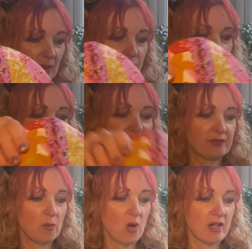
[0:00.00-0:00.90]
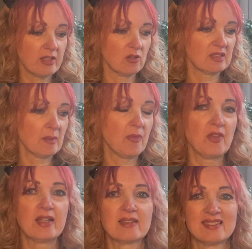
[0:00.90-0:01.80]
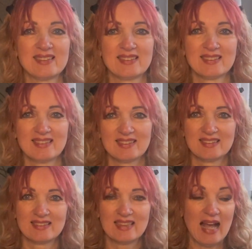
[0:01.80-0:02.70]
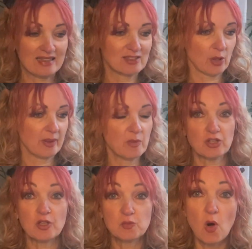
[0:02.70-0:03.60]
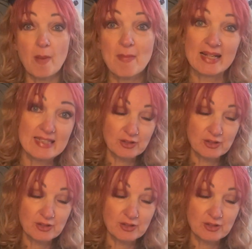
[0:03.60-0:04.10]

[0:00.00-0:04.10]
projects if I'm working on something hand sewing, which is what I'm mainly